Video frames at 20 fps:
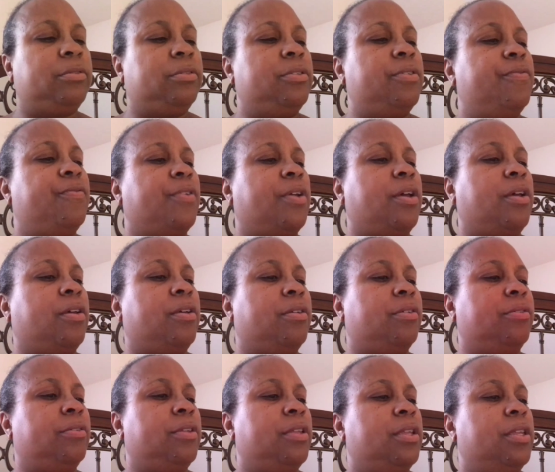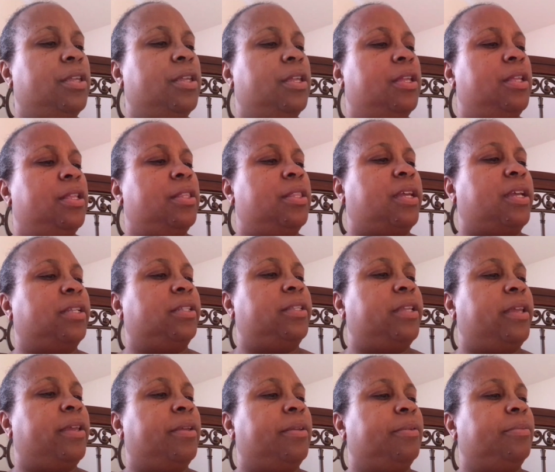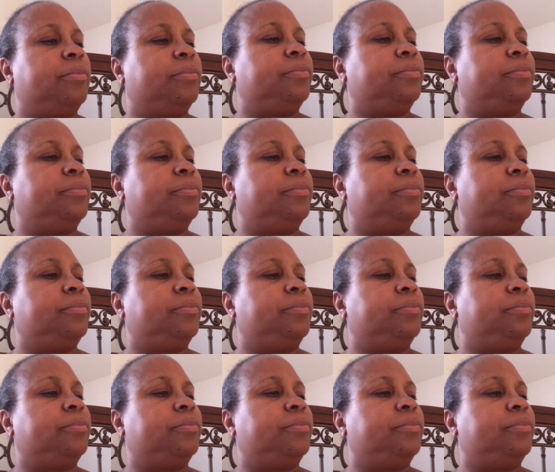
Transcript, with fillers: the phone like that.